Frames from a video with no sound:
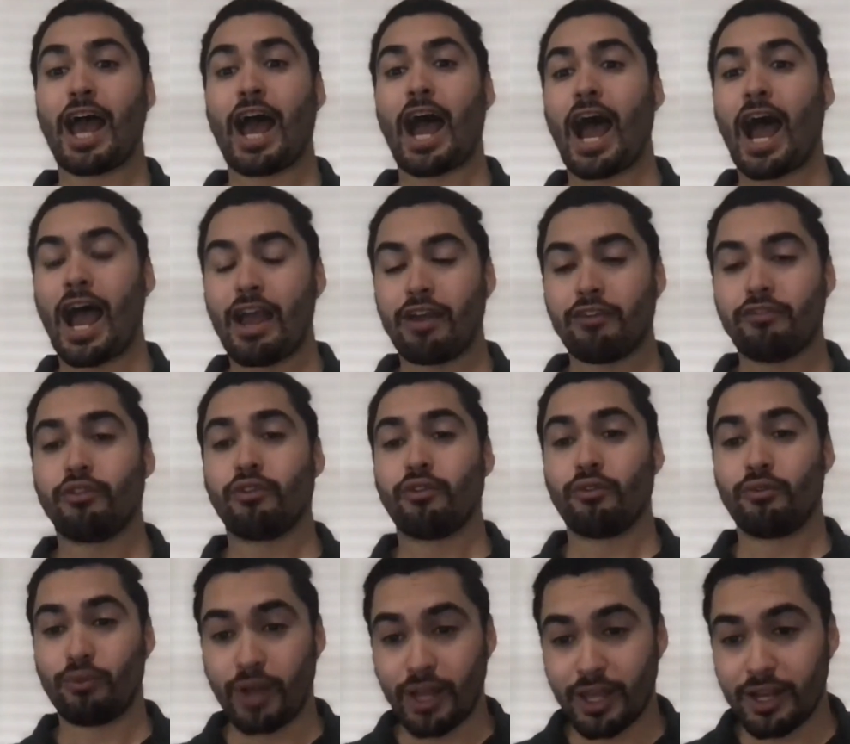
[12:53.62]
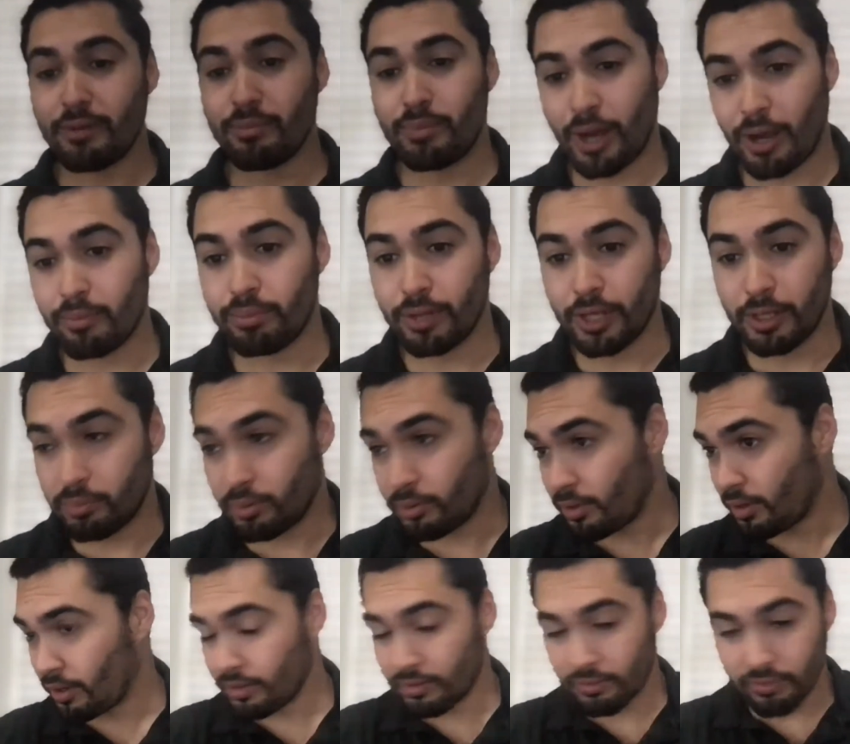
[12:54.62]
I've read about people
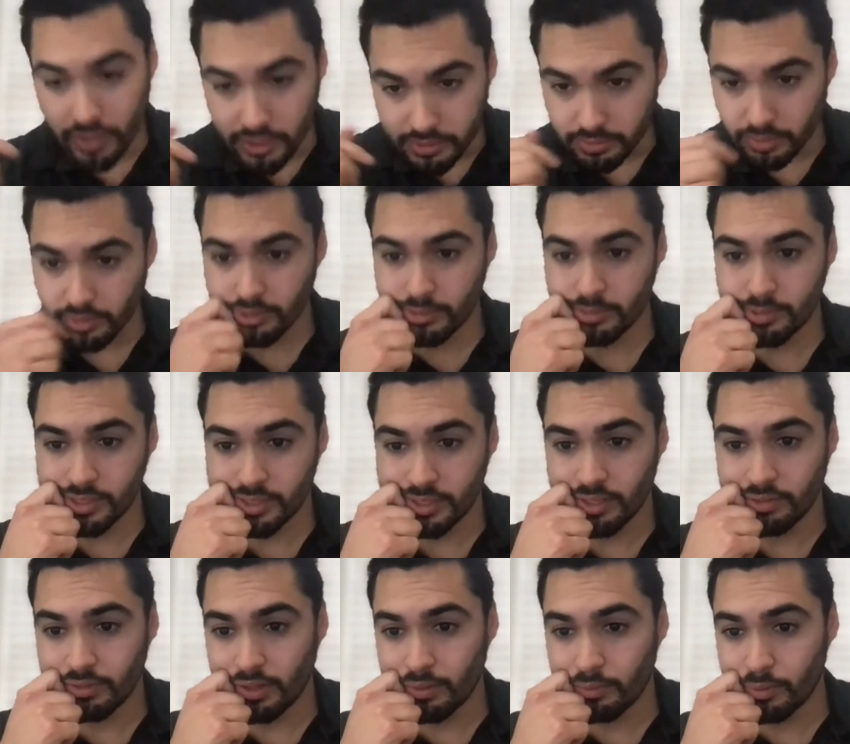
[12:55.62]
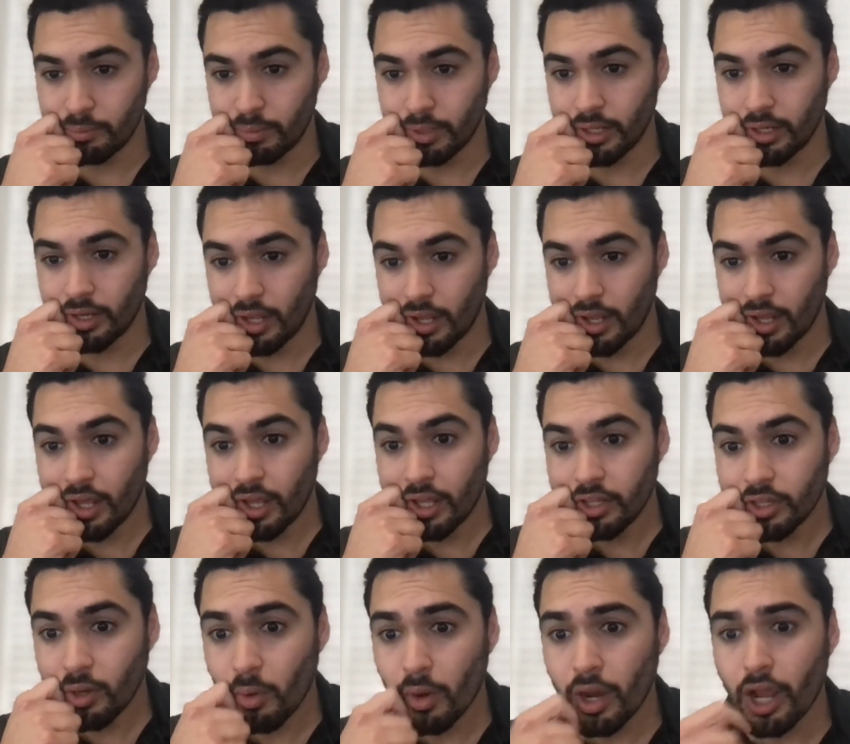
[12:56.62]
on Facebook groups and stuff that we've been,
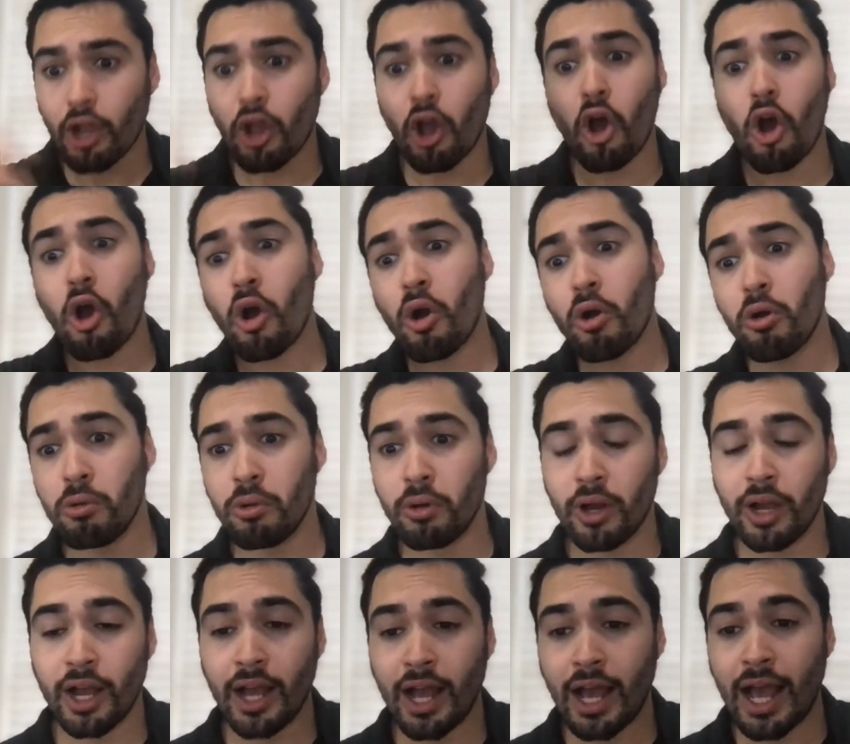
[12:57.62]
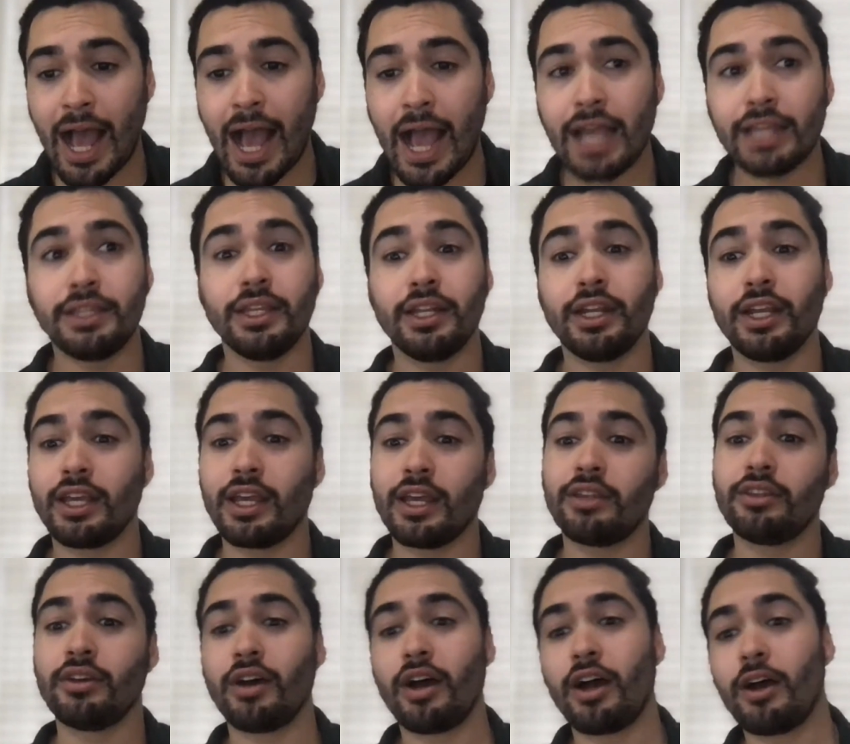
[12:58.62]
they were like, oh, I didn't get
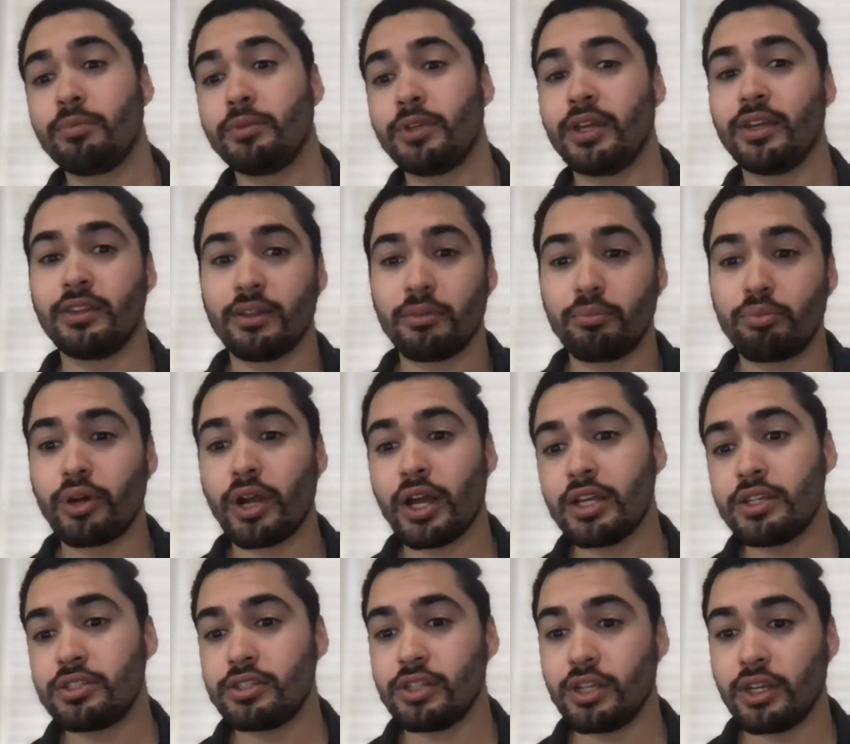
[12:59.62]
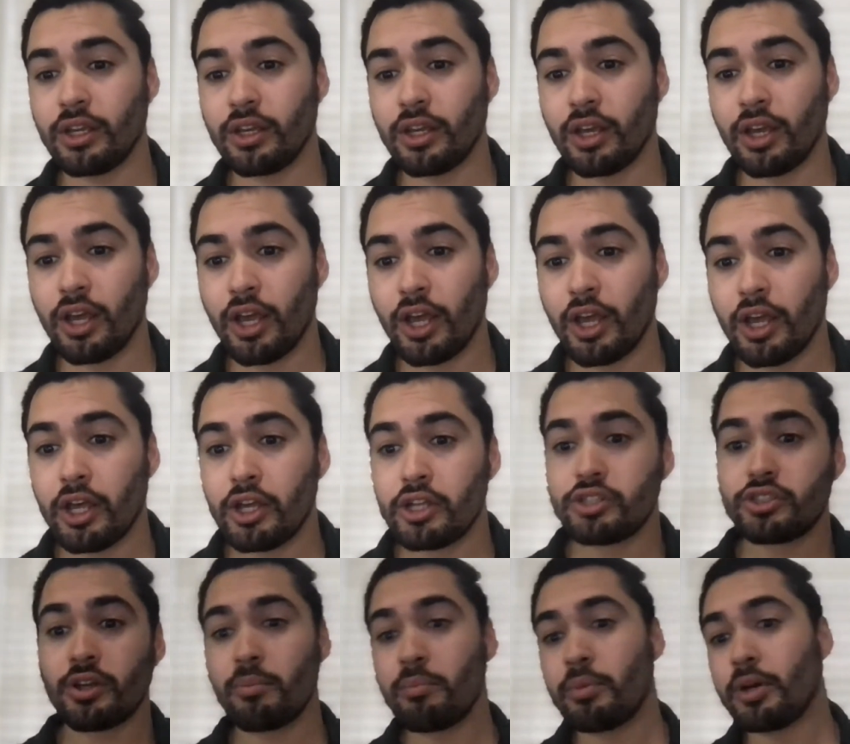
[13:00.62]
to update the pricing.
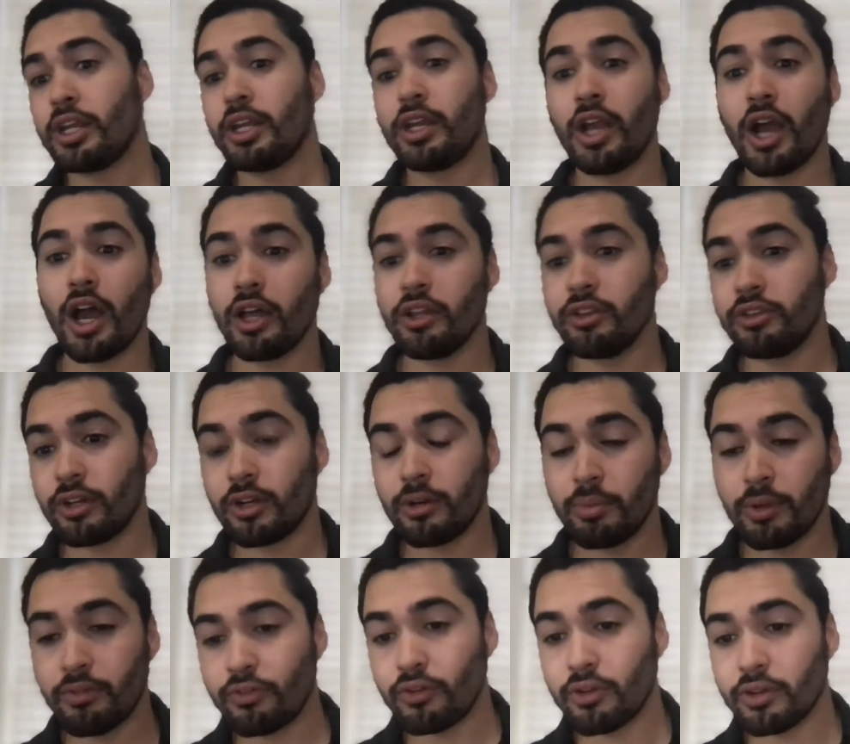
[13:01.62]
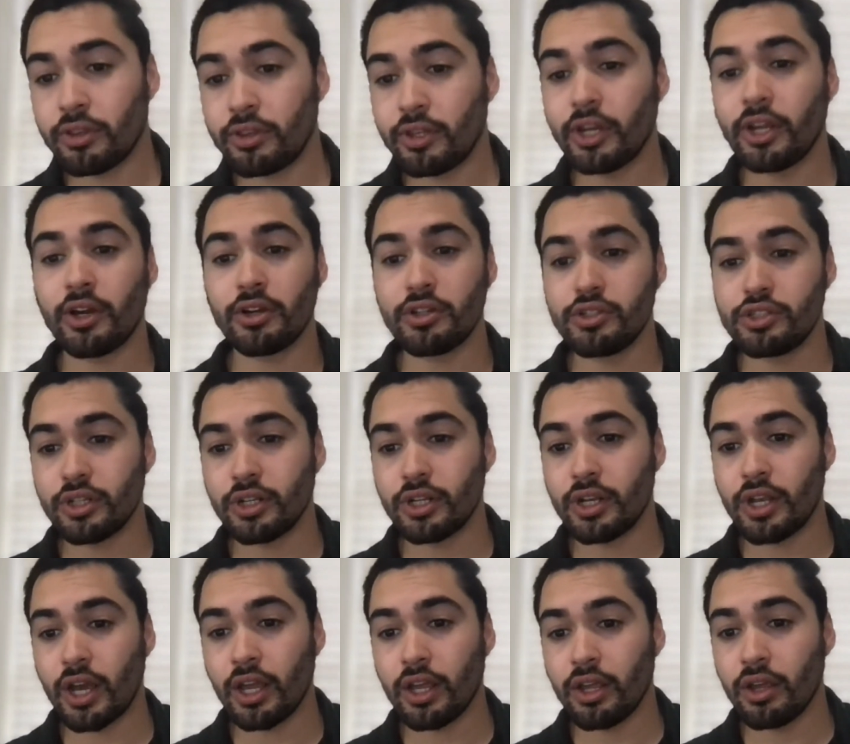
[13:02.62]
Somebody got Derby for 300 a
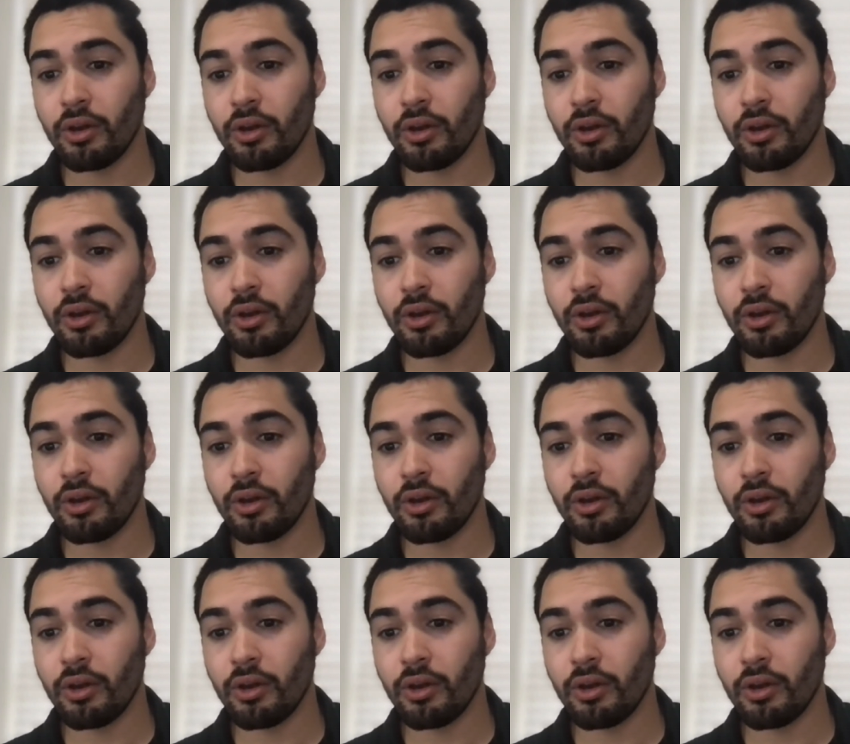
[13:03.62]
night.